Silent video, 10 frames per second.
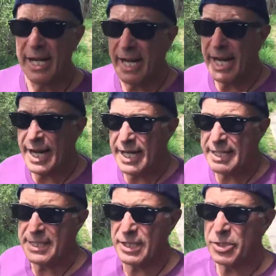
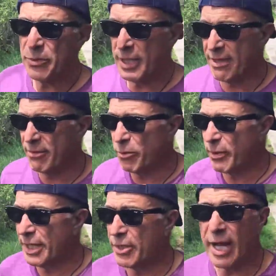and to a level
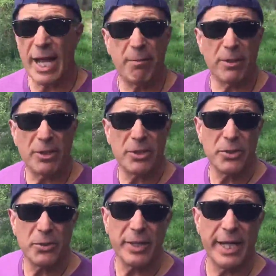where you're able
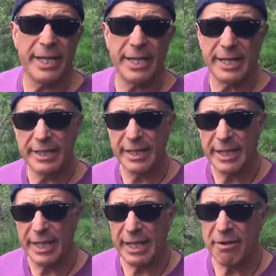to then
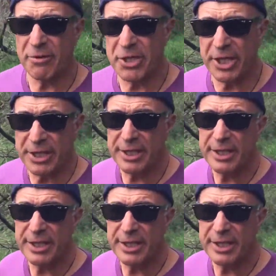leverage it